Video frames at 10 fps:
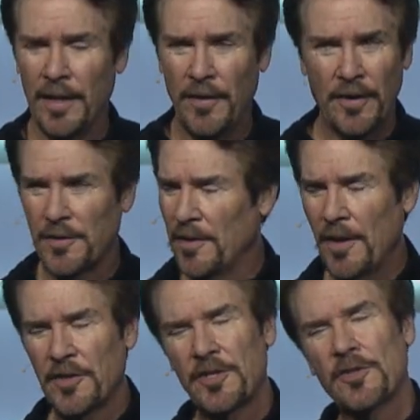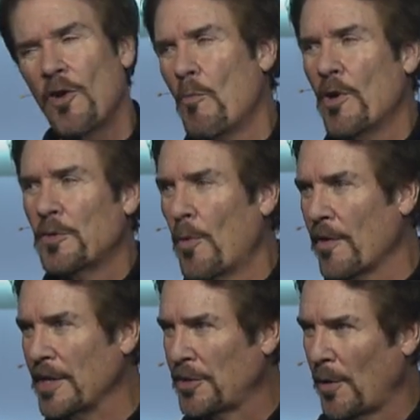There's, there's so much more
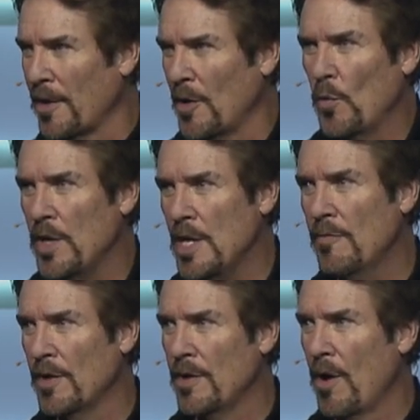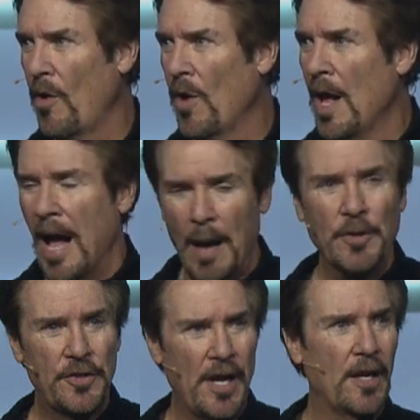to that story than we even know. I'm
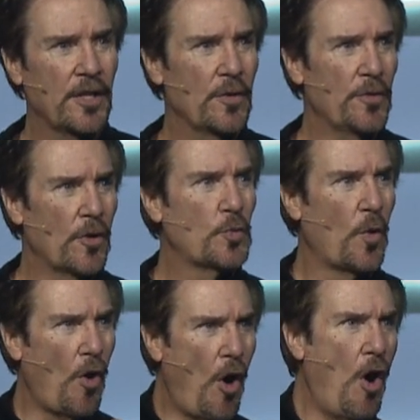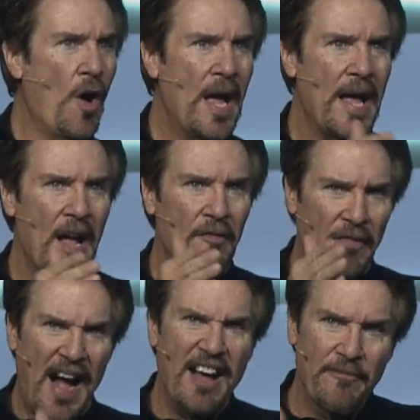just telling you, those were all
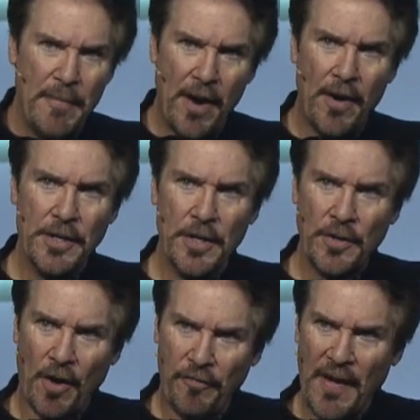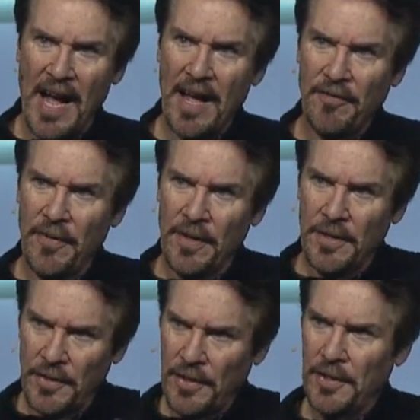five marriages are five
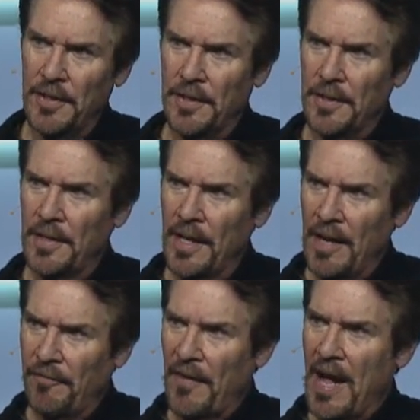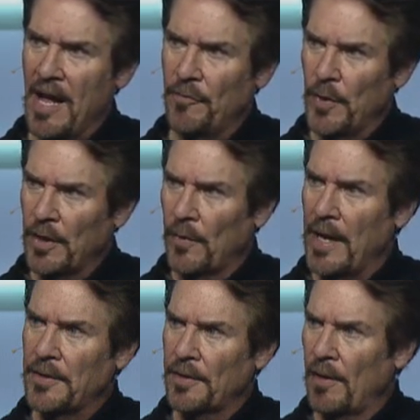decisions and five
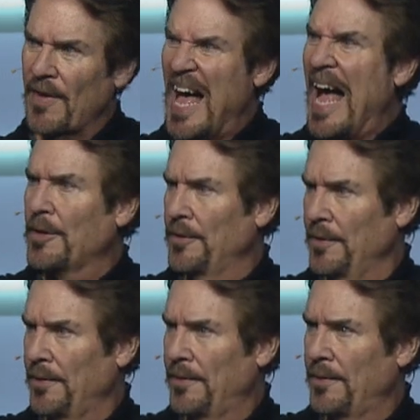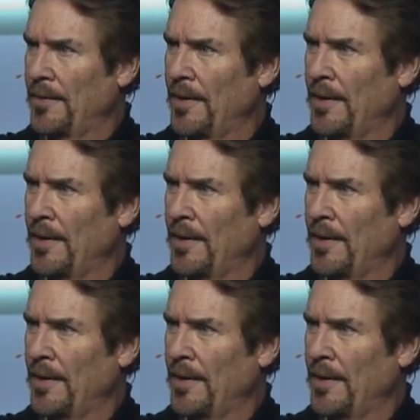regrets of actions.